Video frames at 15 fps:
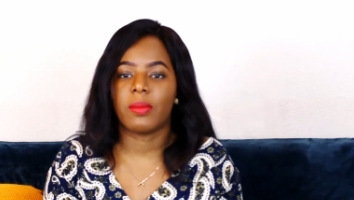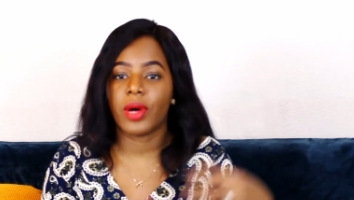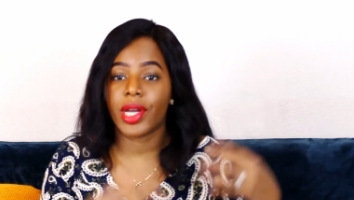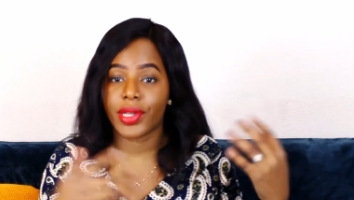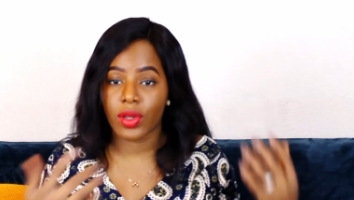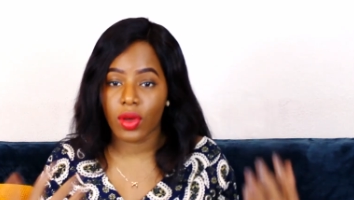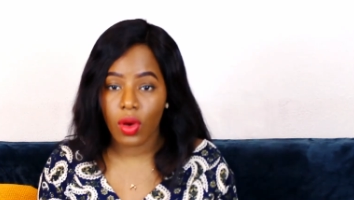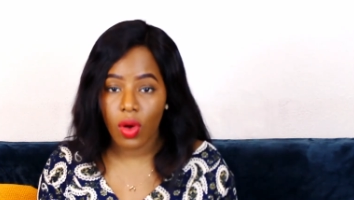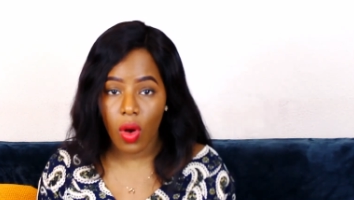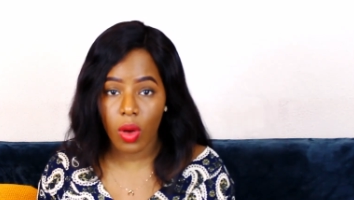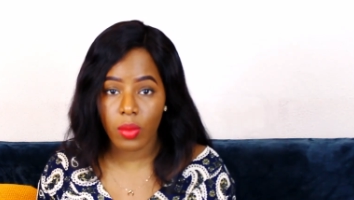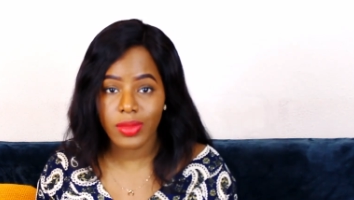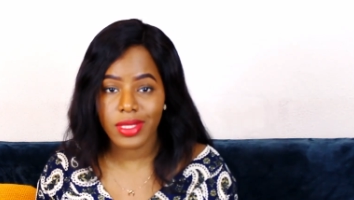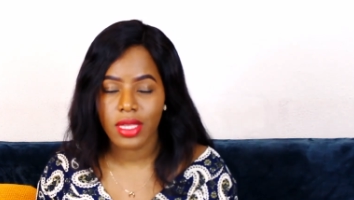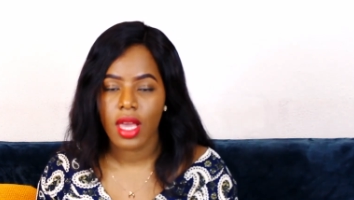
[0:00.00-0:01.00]
But in
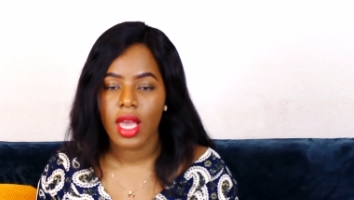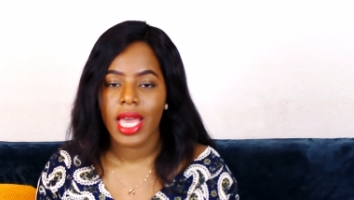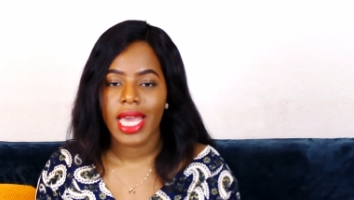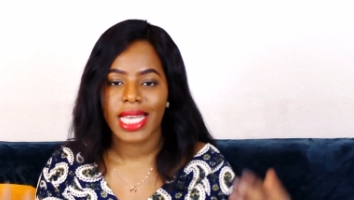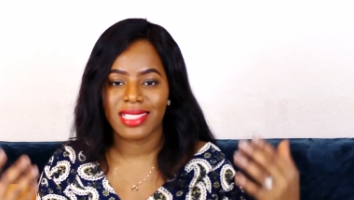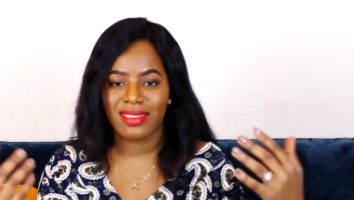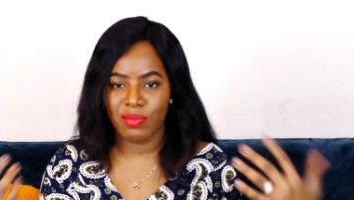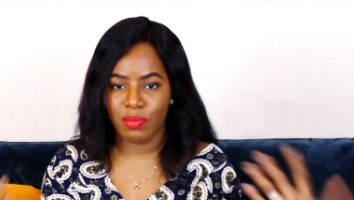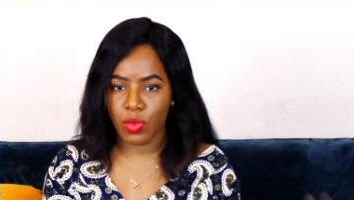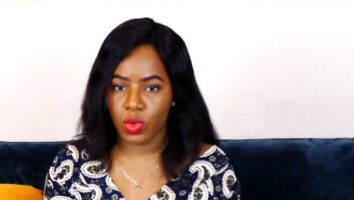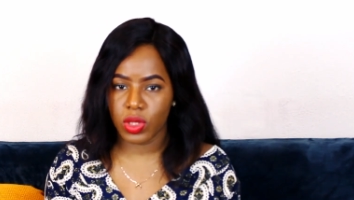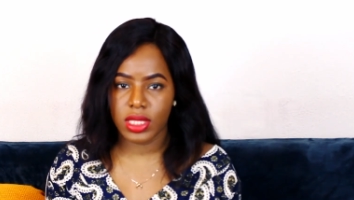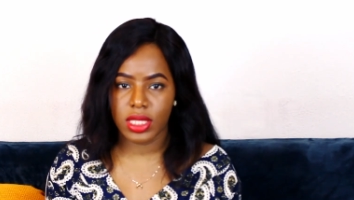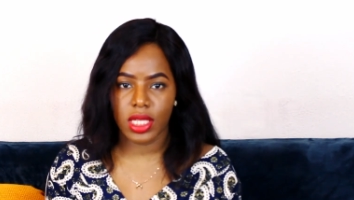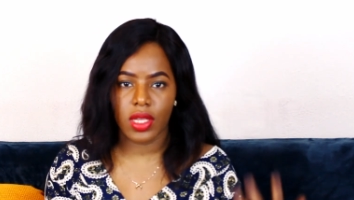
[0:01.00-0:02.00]
homes, it's
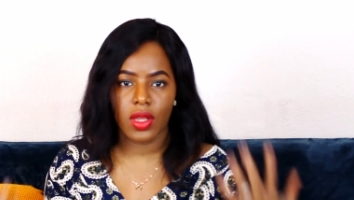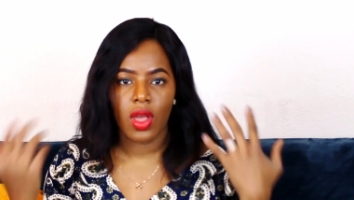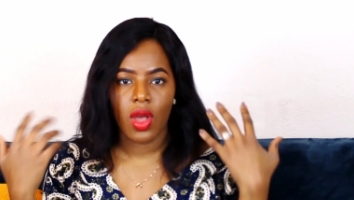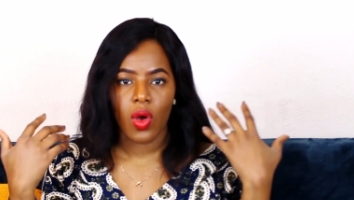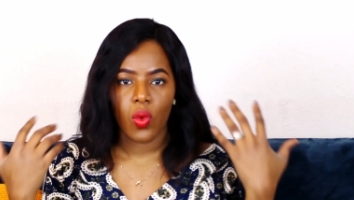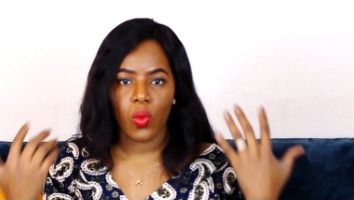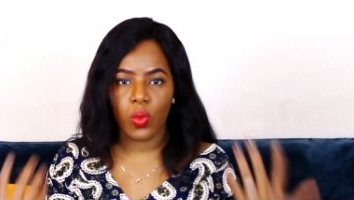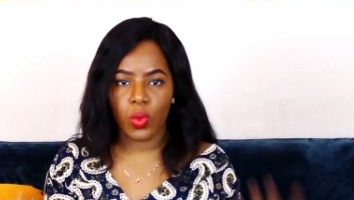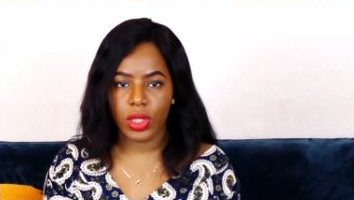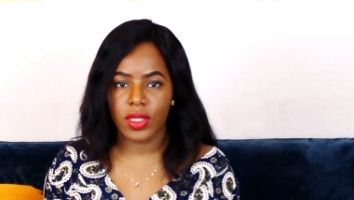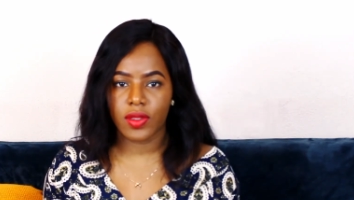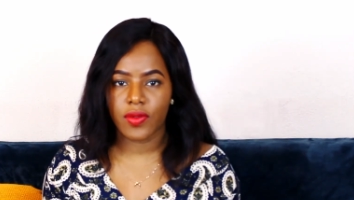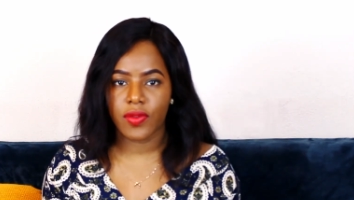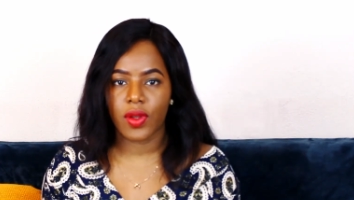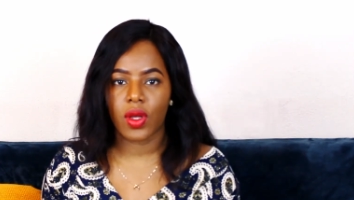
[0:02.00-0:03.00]
mostly
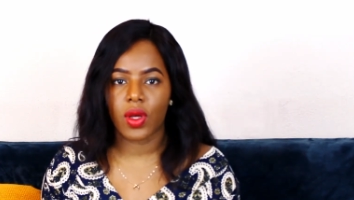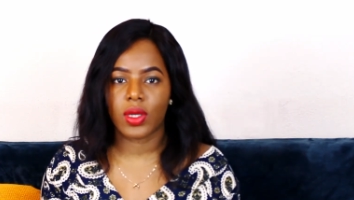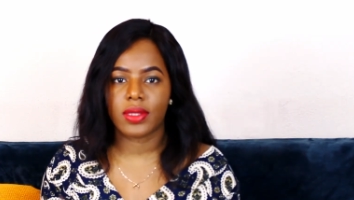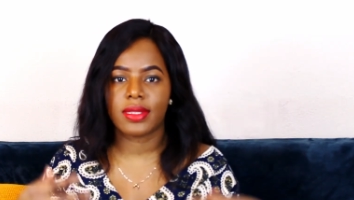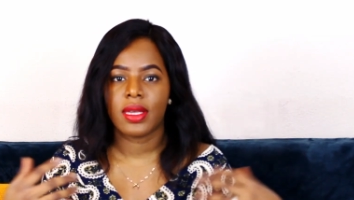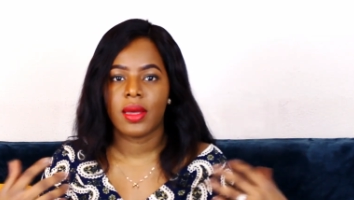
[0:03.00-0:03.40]
wooden floors,